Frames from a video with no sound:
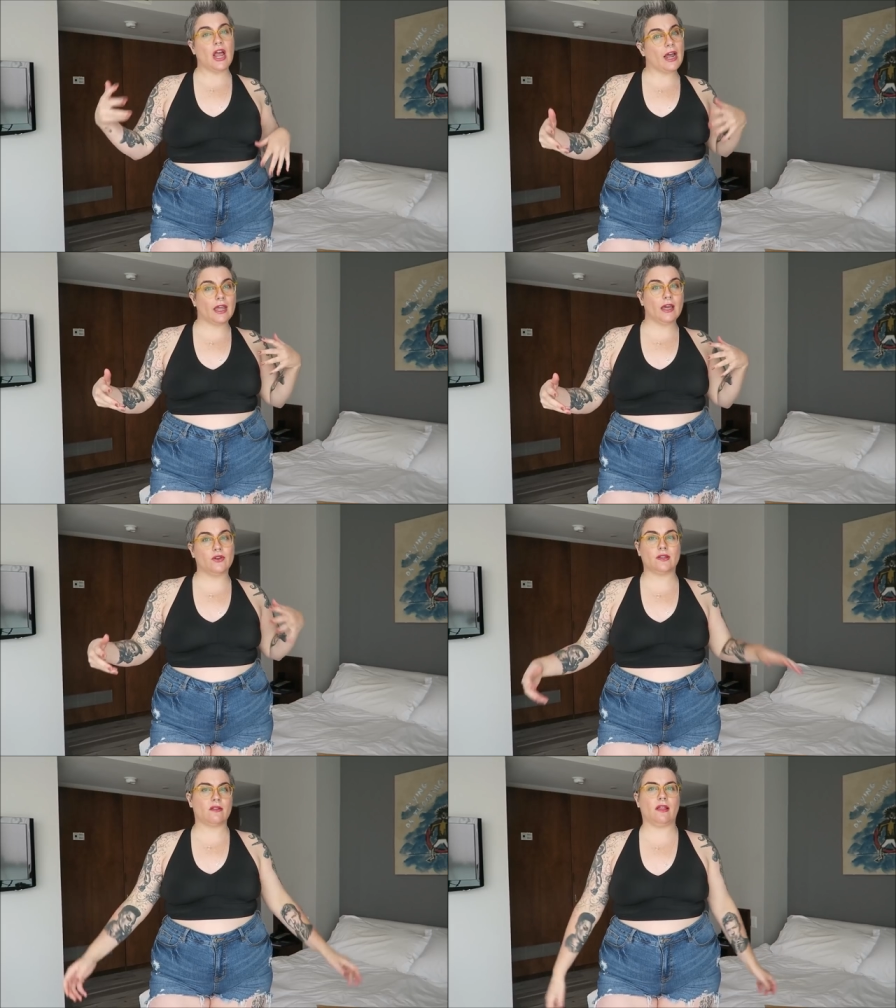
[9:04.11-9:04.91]
jacket
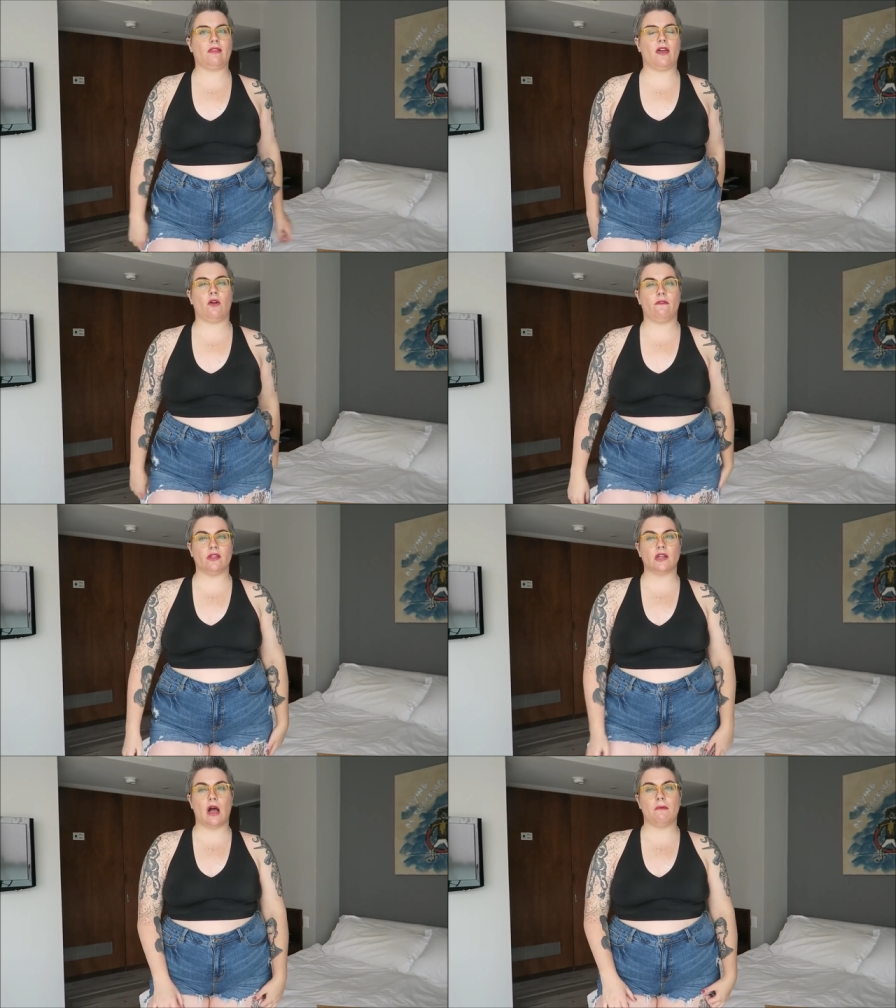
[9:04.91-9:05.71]
or something like that over
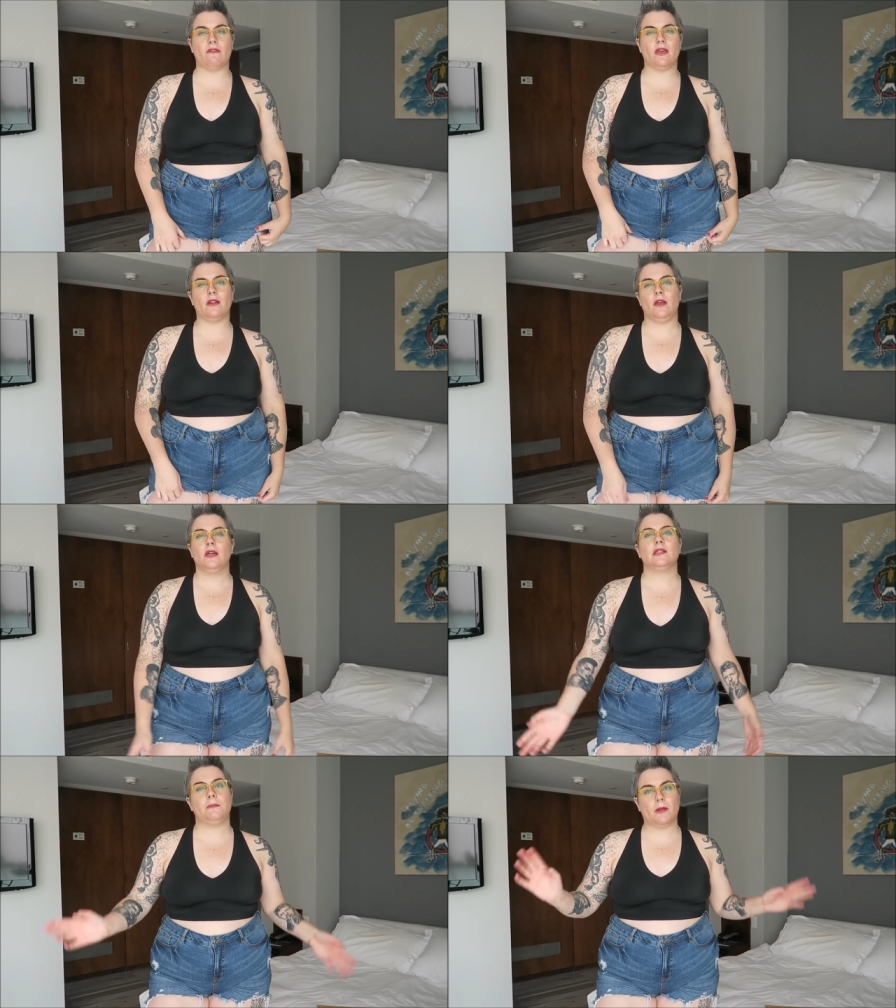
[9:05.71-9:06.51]
the top of it
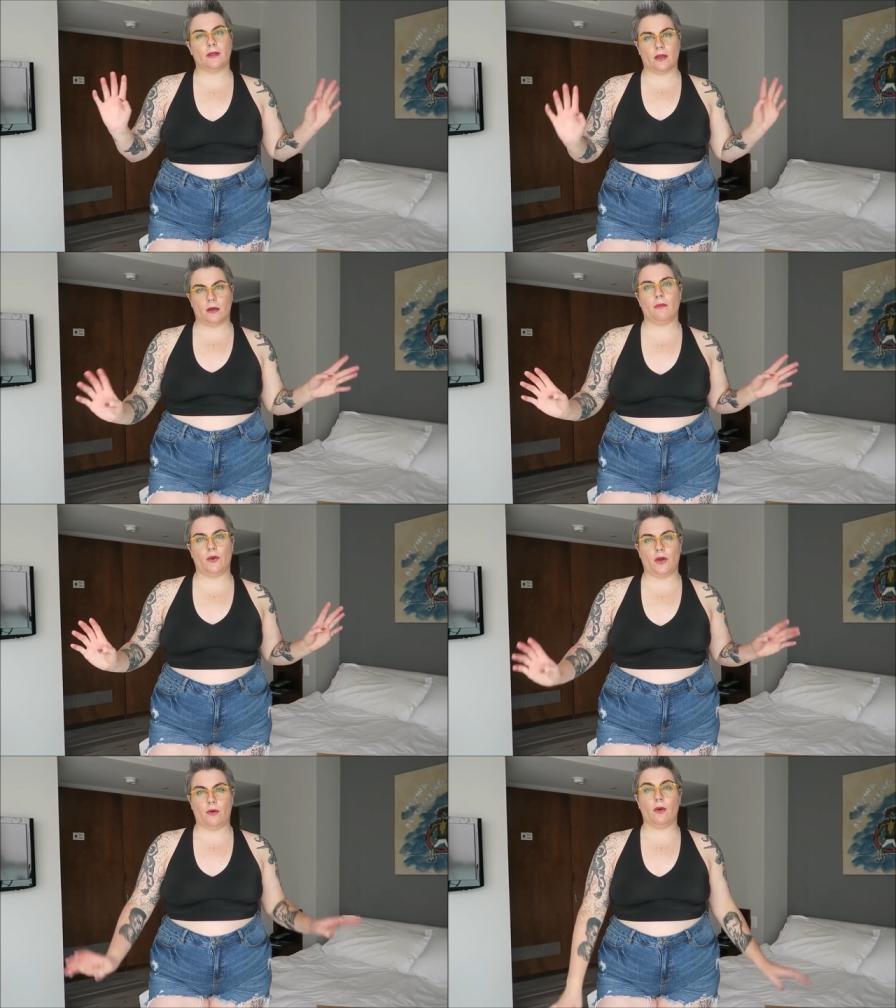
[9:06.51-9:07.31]
typically a
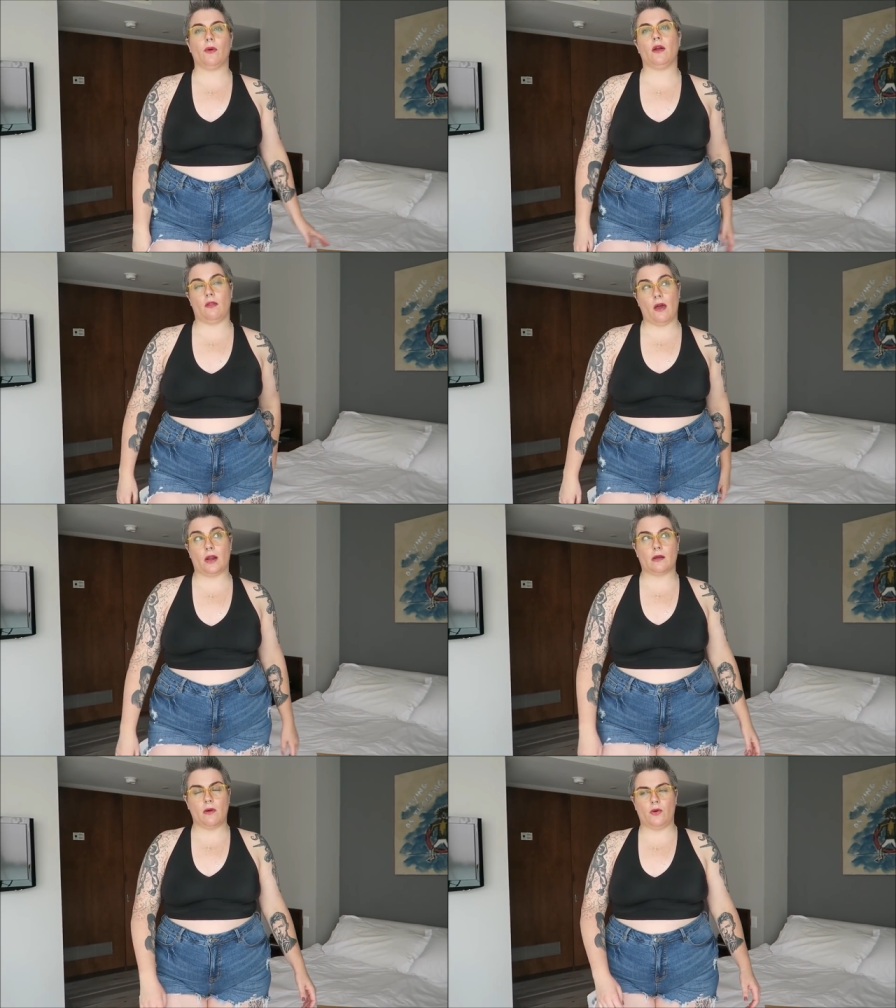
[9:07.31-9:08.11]
kimono I wear a
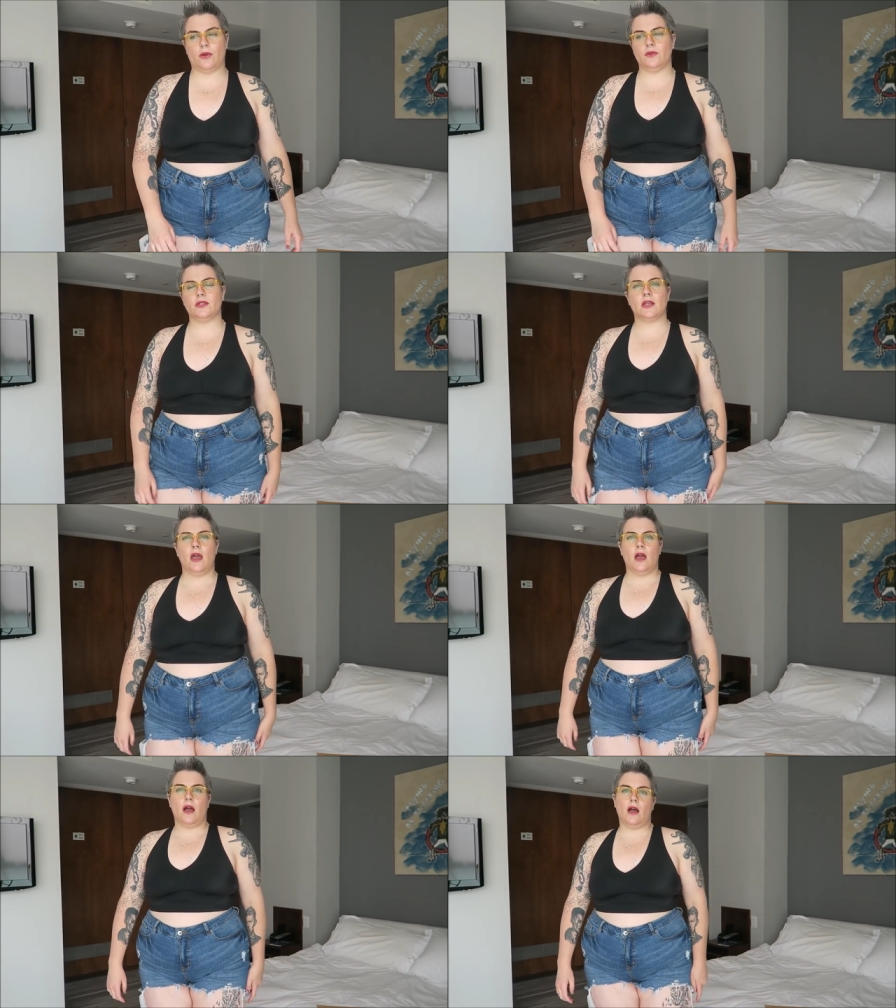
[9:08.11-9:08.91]
lot of kimonos
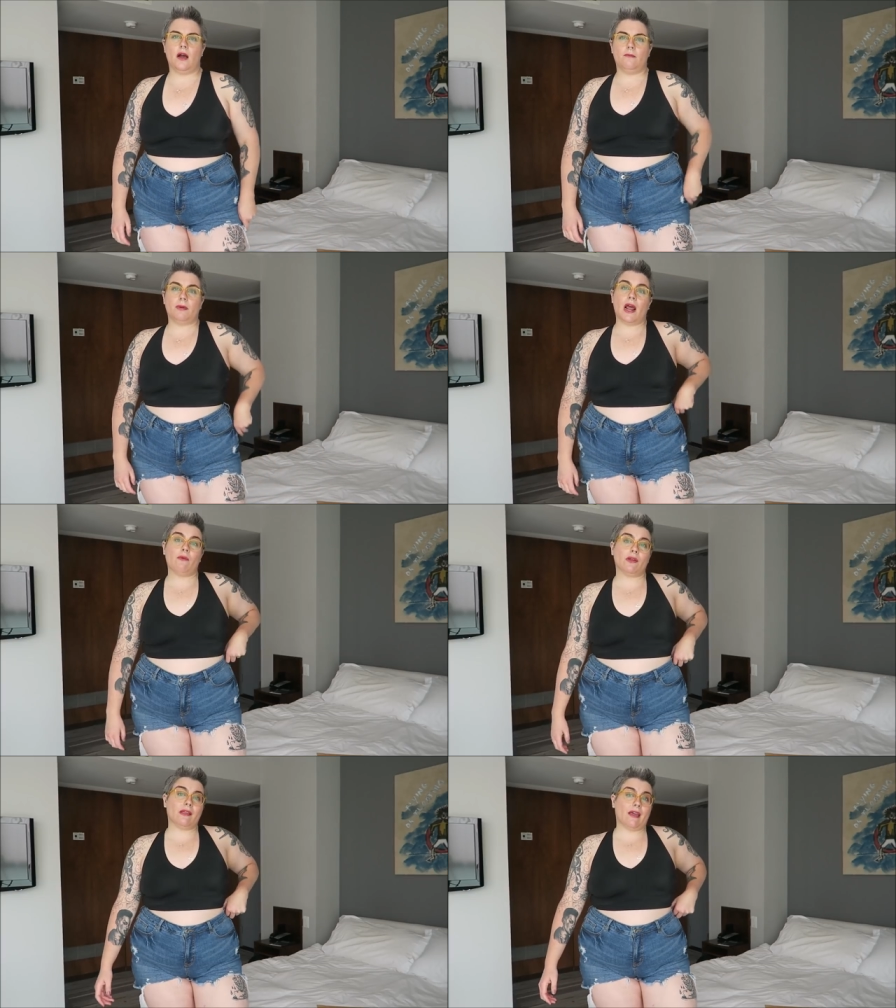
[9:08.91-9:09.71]
um, but I
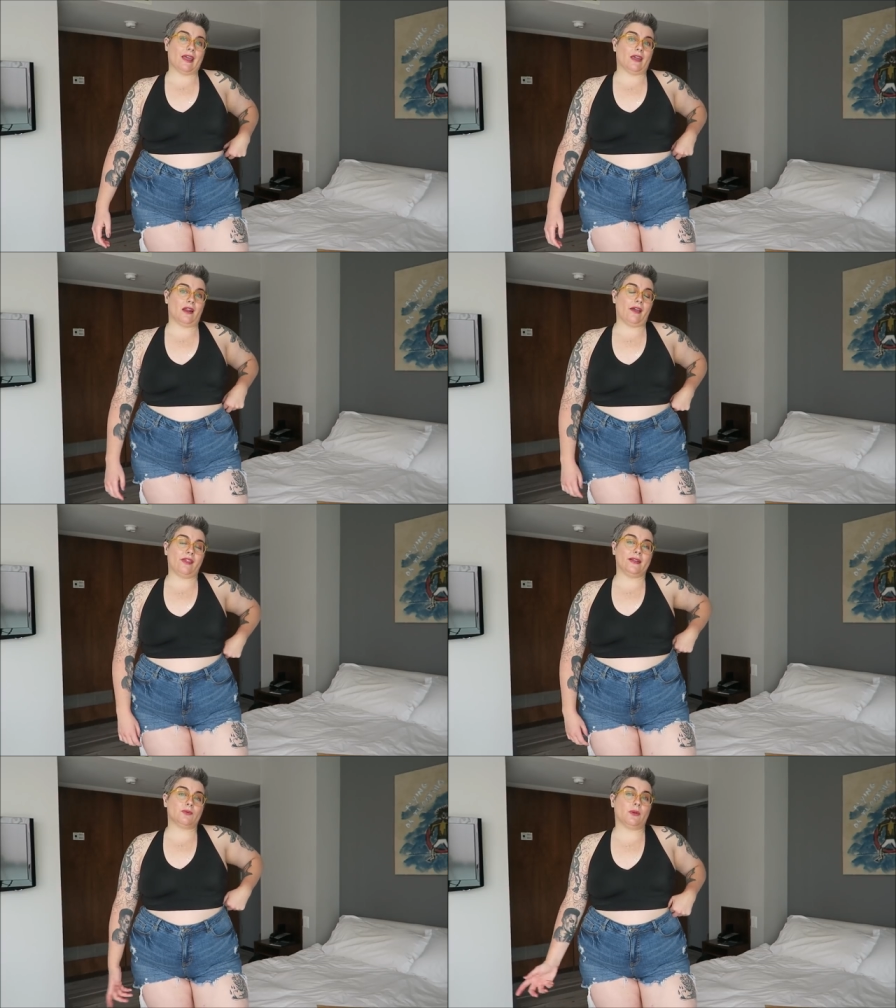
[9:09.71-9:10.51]
really like it I
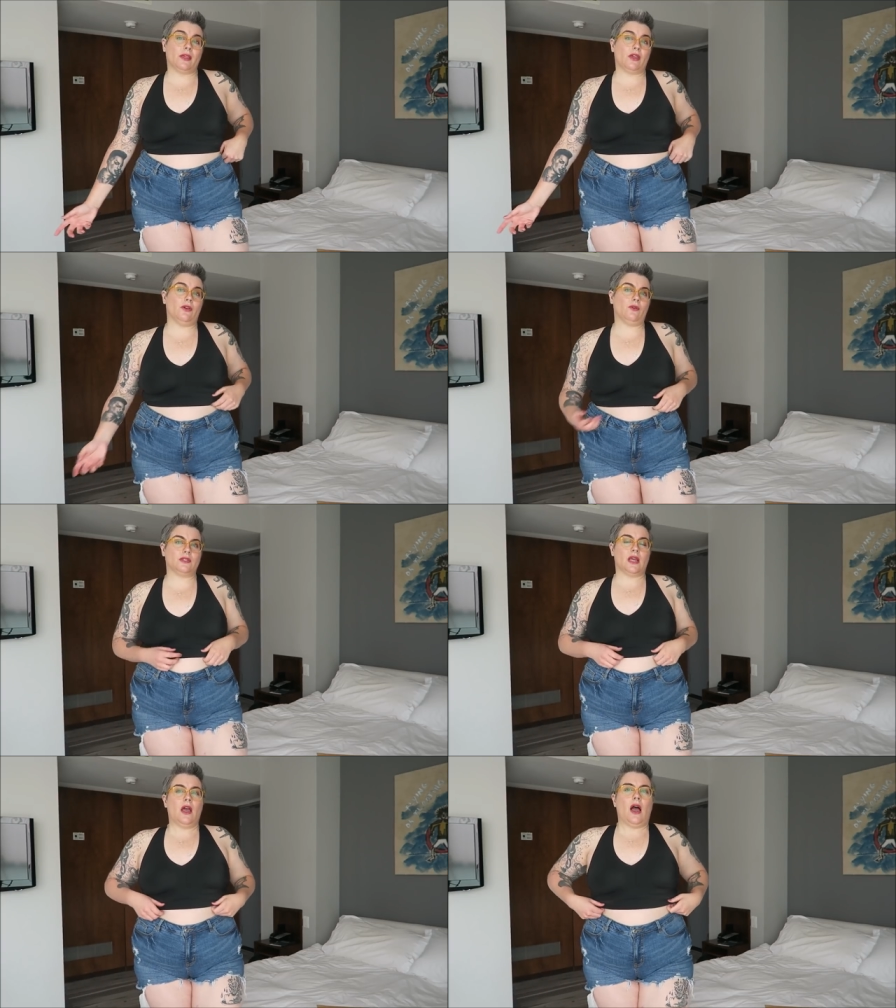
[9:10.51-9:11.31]
think it's really
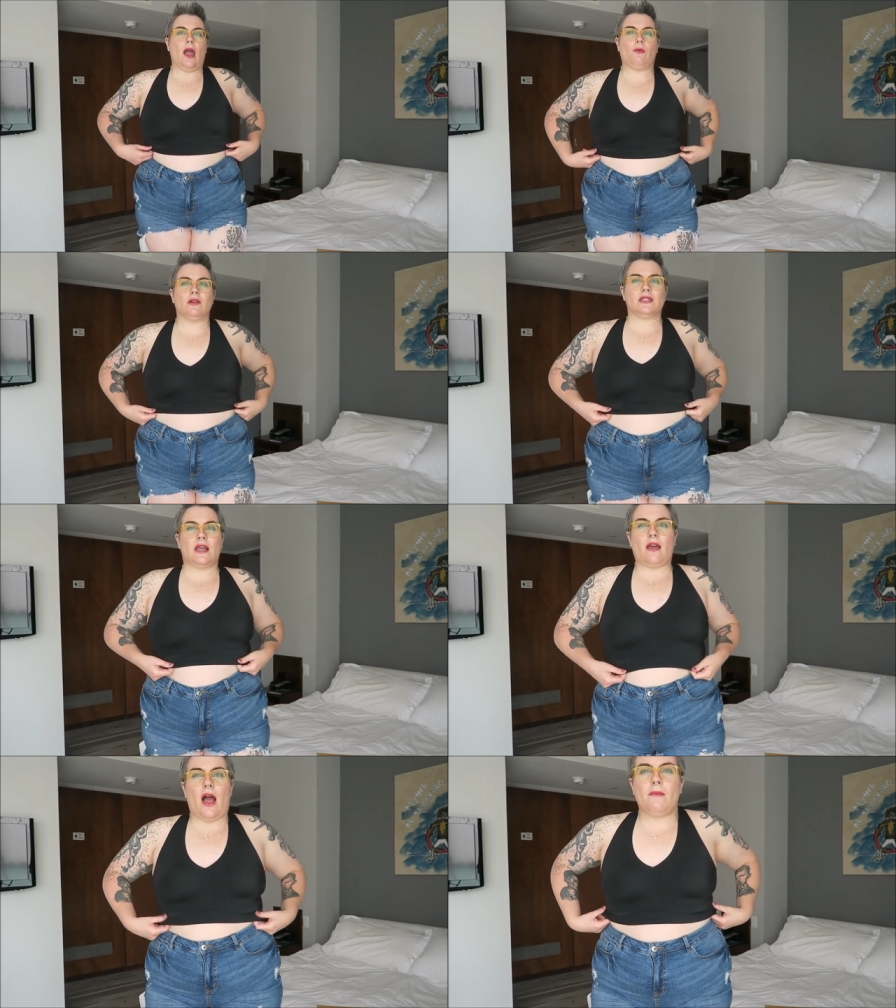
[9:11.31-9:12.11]
cute I will
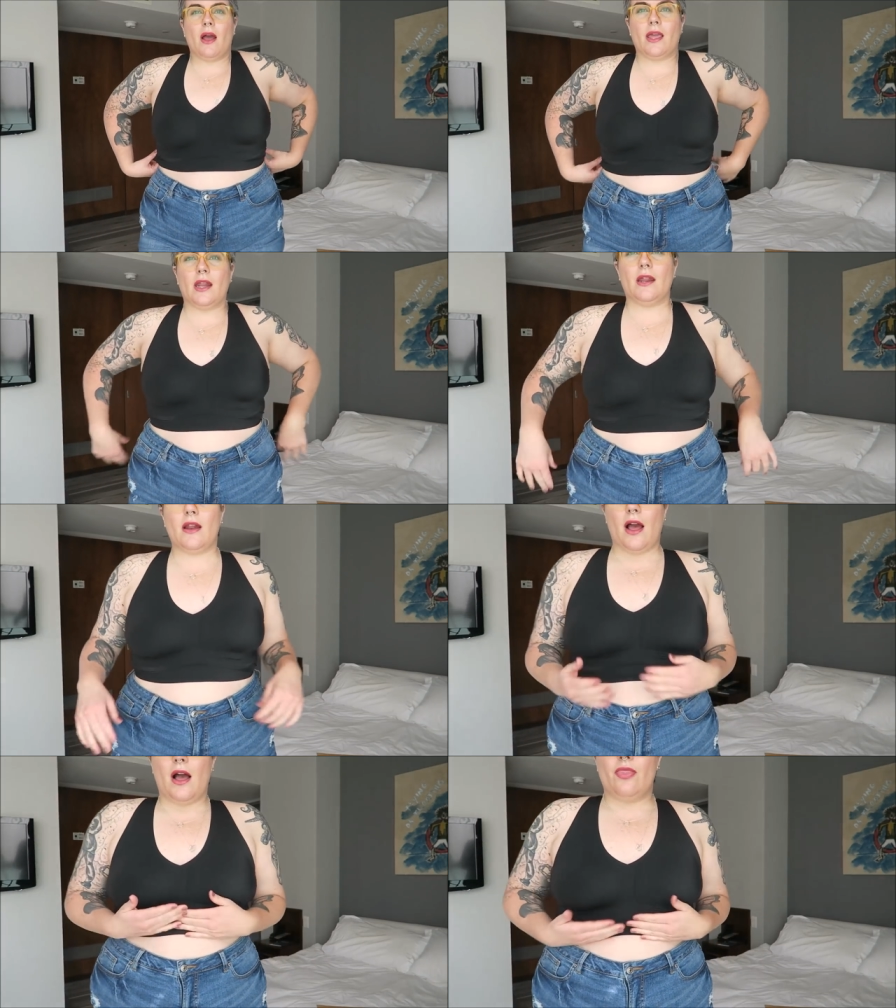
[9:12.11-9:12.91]
say I'm not getting